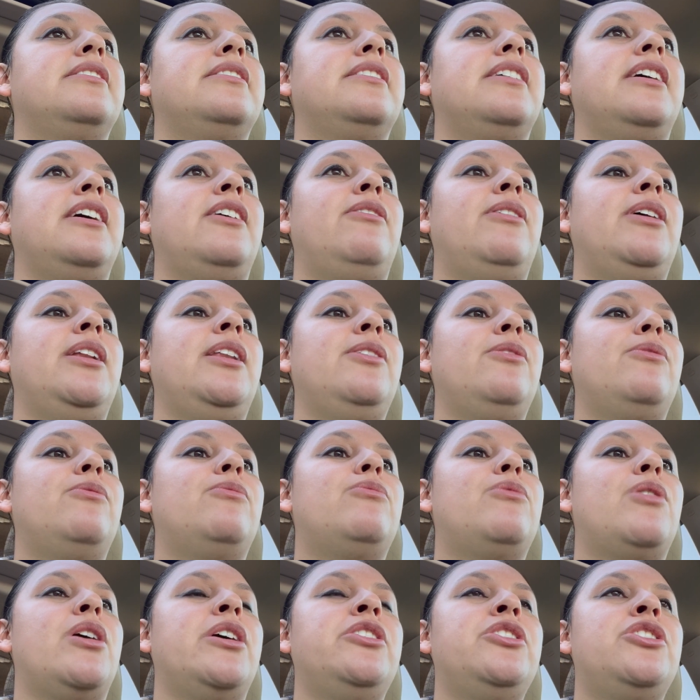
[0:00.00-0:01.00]
I really
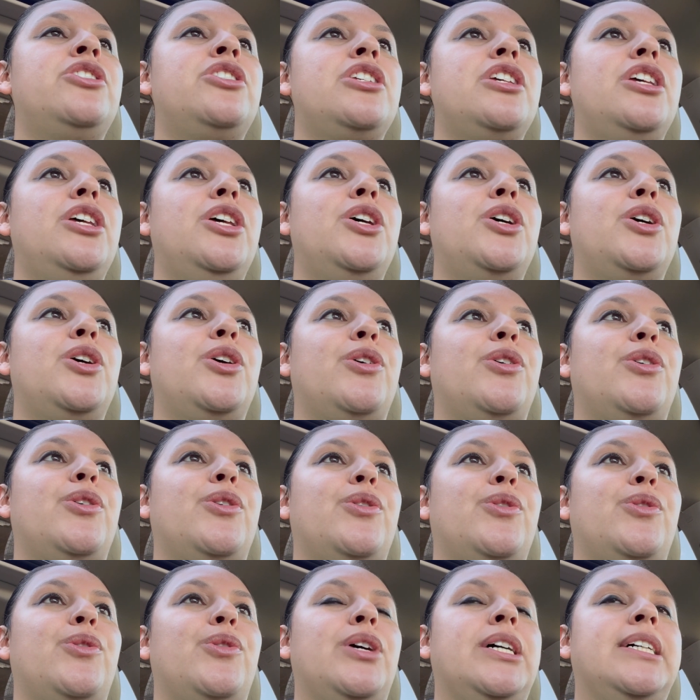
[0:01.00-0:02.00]
want
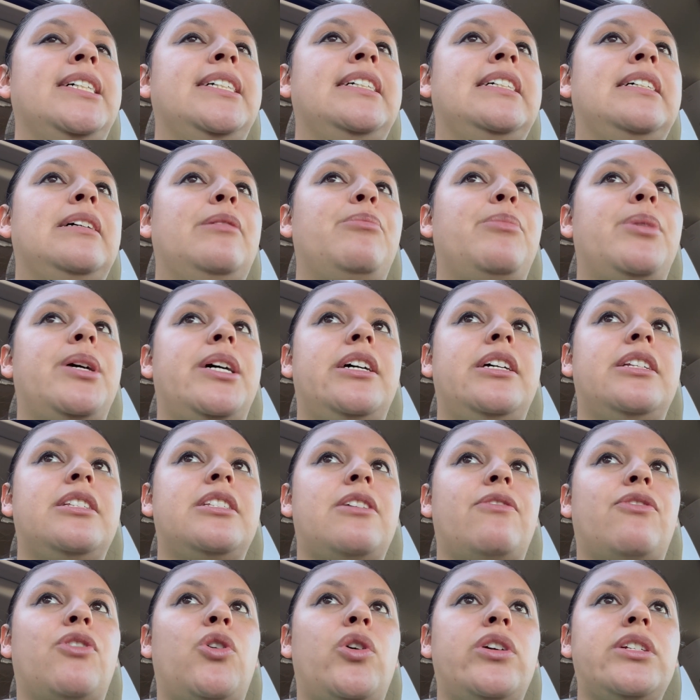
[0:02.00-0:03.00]
to,
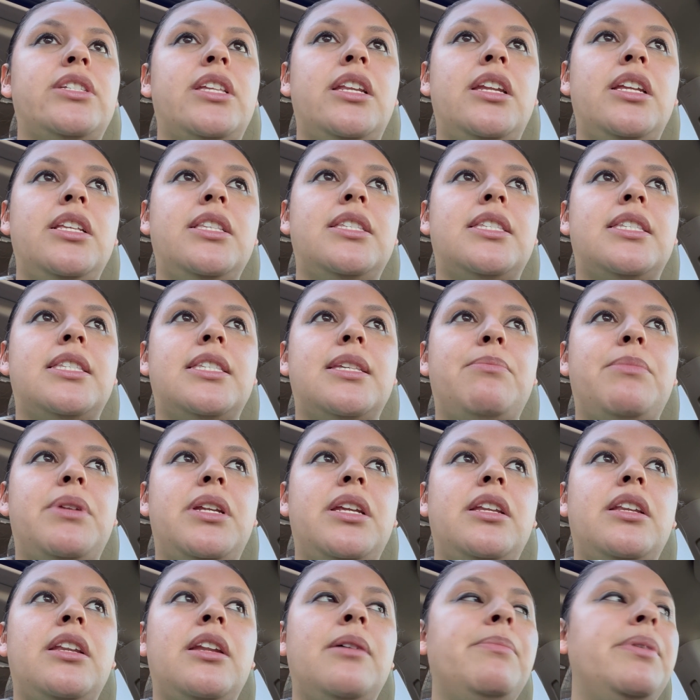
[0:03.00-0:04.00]
but of course I need
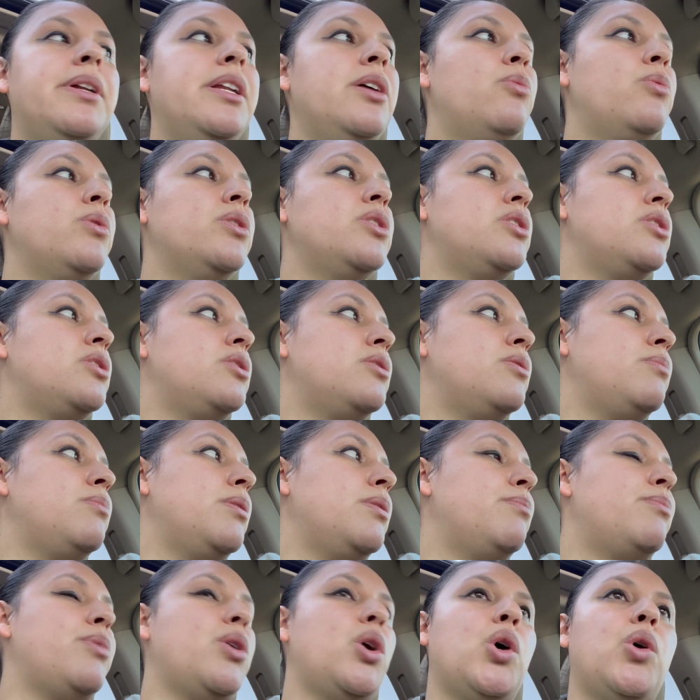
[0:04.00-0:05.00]
somebody. Nobody wants to be
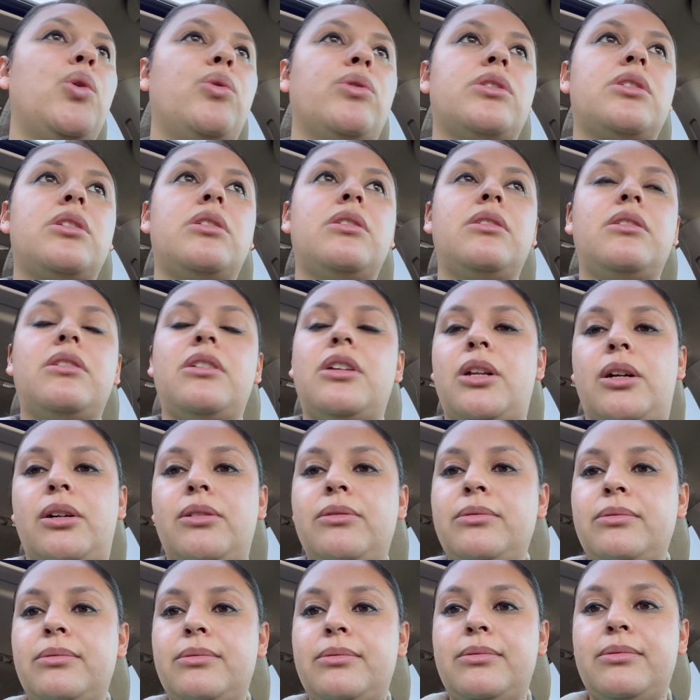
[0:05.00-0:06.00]
poked, you
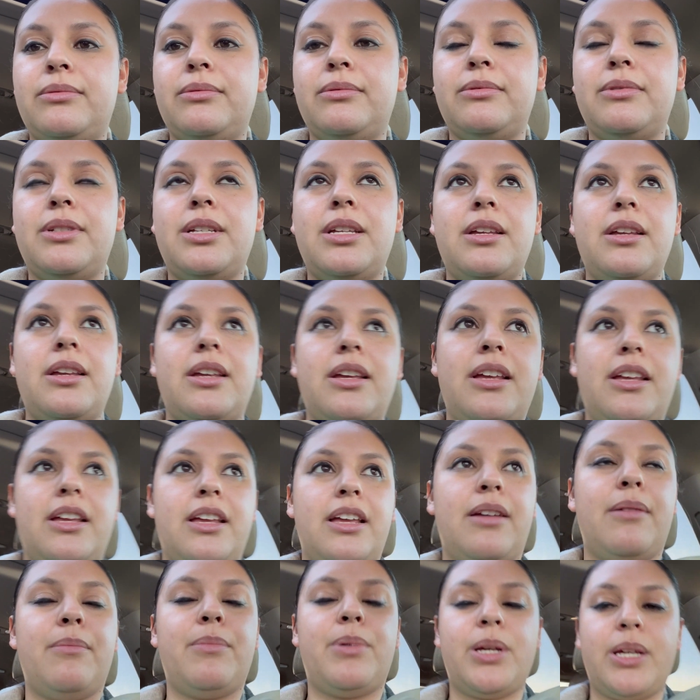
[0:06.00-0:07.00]
know,
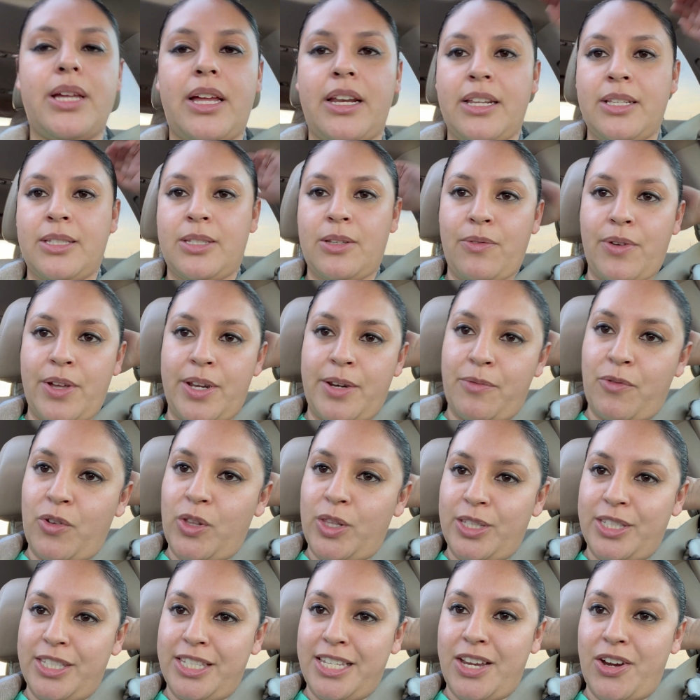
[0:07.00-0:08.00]
but I need to find a
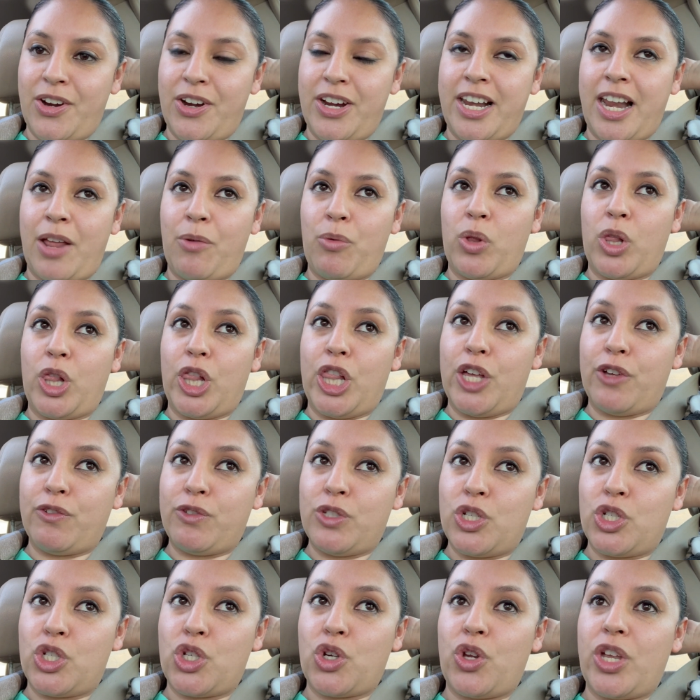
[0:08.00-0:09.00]
volunteer, and I would love
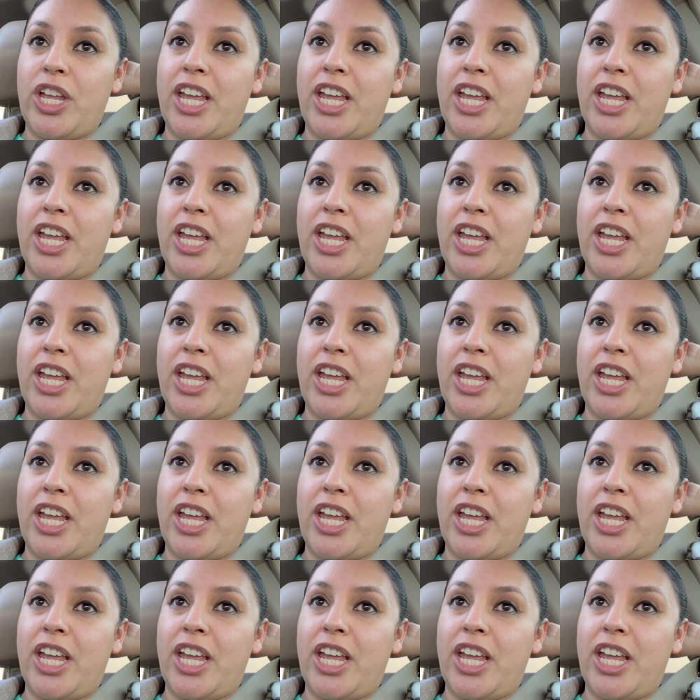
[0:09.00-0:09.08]
to show you